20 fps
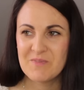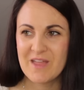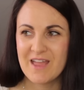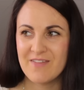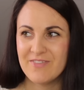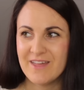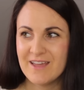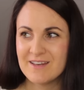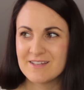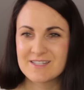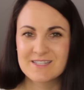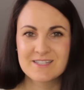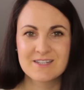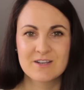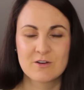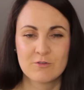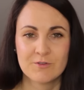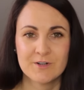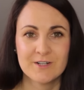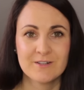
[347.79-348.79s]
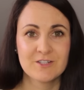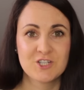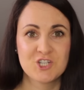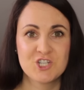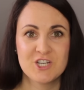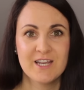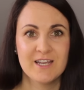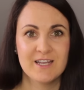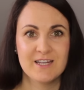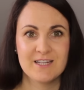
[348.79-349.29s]
And that's grilled
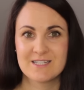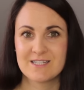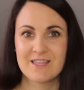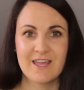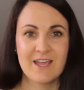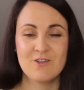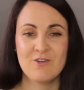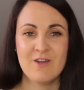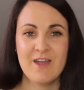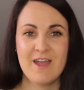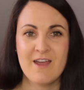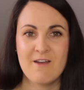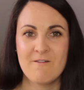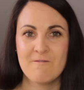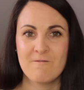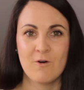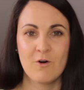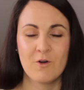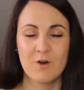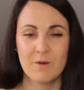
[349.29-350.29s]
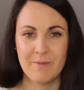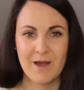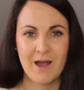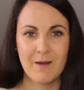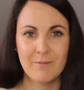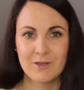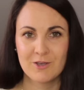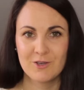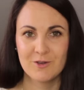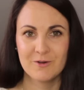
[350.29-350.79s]
cheese that you have on a
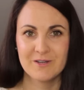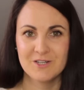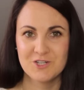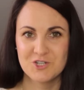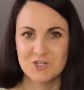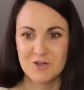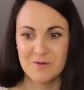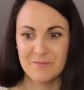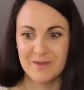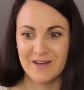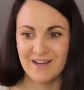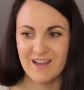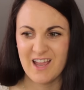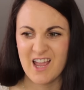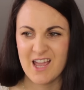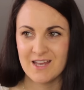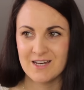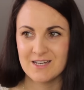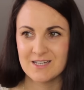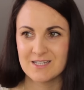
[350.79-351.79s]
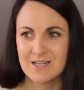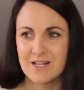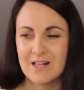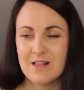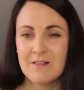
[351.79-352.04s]
barbecue in Germany, and